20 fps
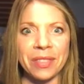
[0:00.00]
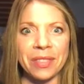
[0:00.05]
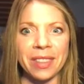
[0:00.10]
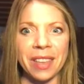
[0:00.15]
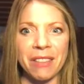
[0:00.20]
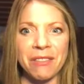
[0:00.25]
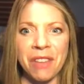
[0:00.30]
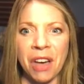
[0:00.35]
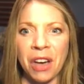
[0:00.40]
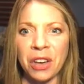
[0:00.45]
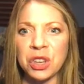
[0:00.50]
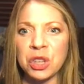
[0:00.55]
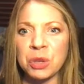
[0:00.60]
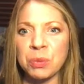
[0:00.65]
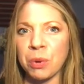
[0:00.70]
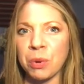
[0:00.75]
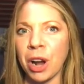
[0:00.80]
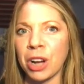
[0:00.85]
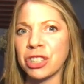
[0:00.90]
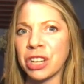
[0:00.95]
values,
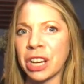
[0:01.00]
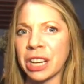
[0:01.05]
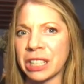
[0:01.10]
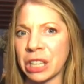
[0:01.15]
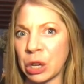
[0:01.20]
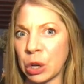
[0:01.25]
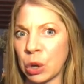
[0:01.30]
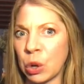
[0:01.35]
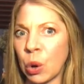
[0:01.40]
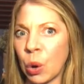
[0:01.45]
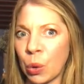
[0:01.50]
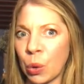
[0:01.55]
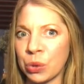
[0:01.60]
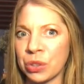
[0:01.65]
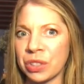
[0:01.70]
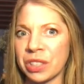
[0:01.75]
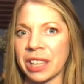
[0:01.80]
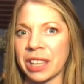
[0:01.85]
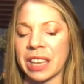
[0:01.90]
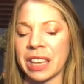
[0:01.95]
projects, and
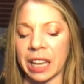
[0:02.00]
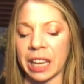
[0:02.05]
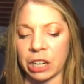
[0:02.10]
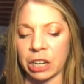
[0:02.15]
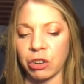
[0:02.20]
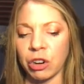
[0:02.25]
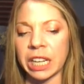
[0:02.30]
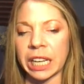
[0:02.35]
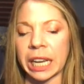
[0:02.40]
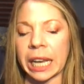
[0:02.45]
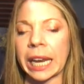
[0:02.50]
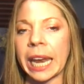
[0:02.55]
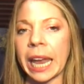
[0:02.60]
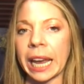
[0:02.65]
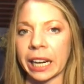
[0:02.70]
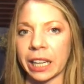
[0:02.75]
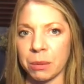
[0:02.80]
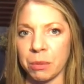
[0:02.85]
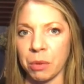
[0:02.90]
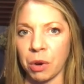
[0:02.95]
goals, I think. And I try to
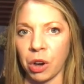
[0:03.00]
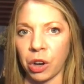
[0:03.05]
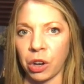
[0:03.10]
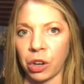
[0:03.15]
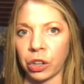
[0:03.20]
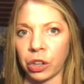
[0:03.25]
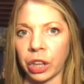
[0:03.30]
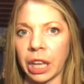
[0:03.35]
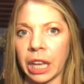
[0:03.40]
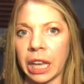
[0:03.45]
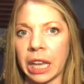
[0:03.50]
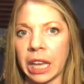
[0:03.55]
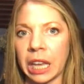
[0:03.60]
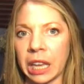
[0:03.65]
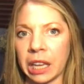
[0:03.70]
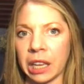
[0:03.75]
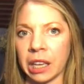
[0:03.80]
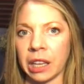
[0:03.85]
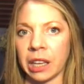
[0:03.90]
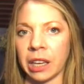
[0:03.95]
connect them all
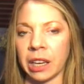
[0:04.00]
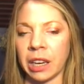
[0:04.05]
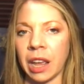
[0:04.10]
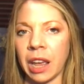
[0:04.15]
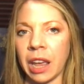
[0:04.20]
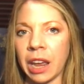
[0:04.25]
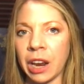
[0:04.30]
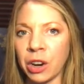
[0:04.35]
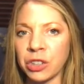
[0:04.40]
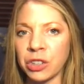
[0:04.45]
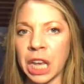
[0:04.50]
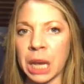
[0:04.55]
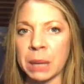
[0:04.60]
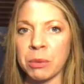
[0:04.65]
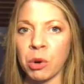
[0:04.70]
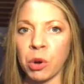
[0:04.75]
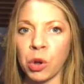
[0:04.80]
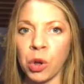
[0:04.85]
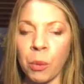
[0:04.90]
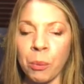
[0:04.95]
in
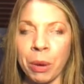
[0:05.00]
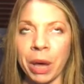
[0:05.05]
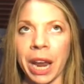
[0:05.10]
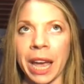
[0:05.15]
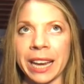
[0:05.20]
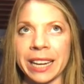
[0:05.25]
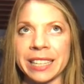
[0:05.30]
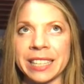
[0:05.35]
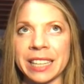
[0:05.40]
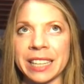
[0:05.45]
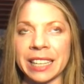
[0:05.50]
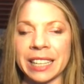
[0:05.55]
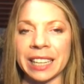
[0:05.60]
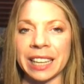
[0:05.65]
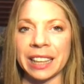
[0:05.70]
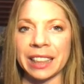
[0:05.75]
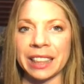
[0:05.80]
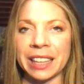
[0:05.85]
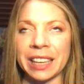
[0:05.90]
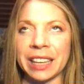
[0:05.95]
Airtable, but I
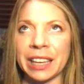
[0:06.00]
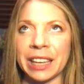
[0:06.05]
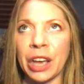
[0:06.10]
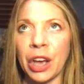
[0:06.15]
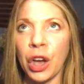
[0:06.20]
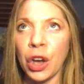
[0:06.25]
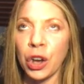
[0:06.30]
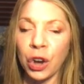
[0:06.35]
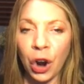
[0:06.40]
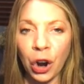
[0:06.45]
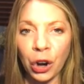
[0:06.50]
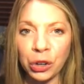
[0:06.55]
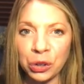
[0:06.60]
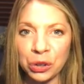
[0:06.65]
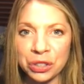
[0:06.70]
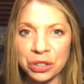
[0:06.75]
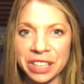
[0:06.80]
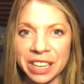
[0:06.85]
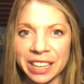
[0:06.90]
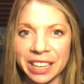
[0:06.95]
did the
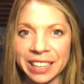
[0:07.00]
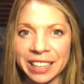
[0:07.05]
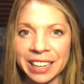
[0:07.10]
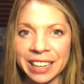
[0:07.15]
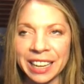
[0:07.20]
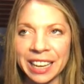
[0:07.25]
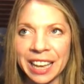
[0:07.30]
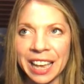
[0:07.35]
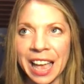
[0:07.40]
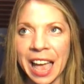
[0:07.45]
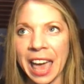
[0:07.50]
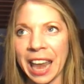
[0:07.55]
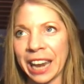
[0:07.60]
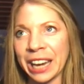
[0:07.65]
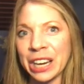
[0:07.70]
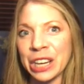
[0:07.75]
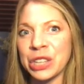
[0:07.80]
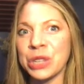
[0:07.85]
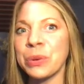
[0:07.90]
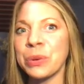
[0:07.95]
cardinal sin. And I
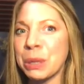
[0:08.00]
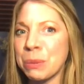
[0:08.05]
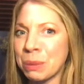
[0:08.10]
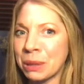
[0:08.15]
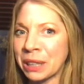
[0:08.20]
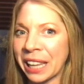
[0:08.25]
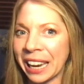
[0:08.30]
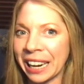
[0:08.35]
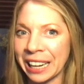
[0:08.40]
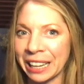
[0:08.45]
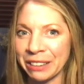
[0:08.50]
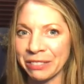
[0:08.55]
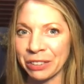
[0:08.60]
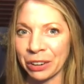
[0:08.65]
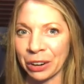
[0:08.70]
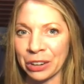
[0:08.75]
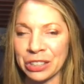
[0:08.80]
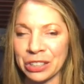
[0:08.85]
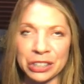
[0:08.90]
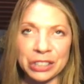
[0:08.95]
didn't do any planning
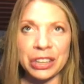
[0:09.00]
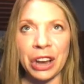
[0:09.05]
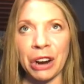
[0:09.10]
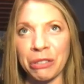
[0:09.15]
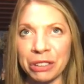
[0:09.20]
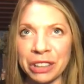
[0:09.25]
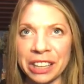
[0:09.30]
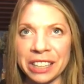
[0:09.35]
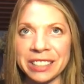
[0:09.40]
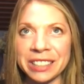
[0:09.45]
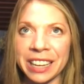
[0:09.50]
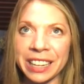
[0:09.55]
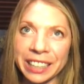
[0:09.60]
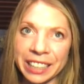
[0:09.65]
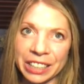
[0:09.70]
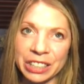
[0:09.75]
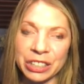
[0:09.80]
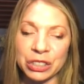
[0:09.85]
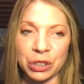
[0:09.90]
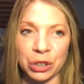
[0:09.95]
first. I just got really excited
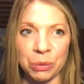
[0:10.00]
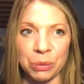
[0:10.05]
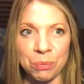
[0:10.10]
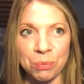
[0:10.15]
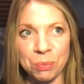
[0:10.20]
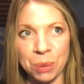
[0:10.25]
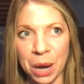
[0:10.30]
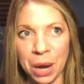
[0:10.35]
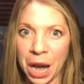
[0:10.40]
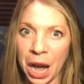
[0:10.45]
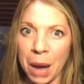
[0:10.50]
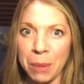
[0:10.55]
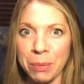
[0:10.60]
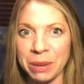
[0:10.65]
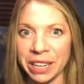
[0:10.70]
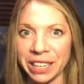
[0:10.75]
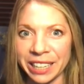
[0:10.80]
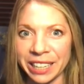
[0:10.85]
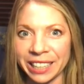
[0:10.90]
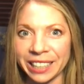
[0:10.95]
and just started
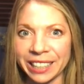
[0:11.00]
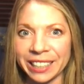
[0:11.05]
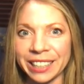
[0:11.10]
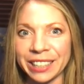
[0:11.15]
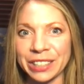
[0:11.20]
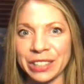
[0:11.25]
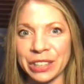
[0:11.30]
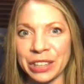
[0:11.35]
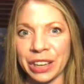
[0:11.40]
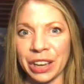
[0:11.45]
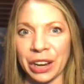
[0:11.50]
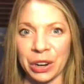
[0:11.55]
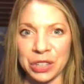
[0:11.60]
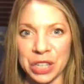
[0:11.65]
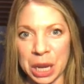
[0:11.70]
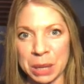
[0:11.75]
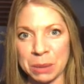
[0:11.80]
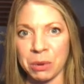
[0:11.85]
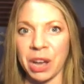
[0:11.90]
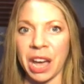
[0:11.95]
popping it in to
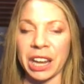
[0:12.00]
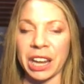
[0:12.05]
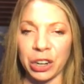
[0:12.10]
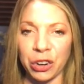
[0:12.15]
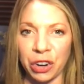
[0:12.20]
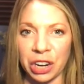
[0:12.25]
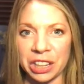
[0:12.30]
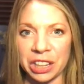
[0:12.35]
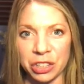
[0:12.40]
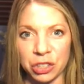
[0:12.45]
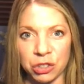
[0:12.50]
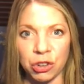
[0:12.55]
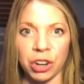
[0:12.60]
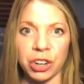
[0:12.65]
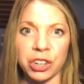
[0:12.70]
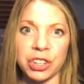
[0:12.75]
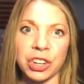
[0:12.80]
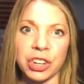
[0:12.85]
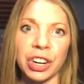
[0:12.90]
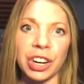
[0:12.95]
Airtable, kind of creating the
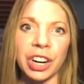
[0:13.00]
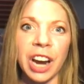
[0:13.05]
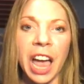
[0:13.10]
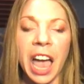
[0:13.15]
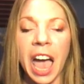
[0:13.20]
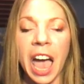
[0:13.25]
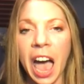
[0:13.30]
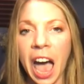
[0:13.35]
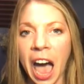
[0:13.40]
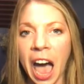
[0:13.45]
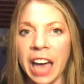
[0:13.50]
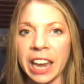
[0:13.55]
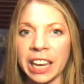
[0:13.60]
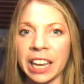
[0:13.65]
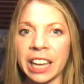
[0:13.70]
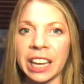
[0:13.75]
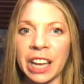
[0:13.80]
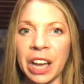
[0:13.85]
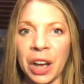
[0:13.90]
structure, adding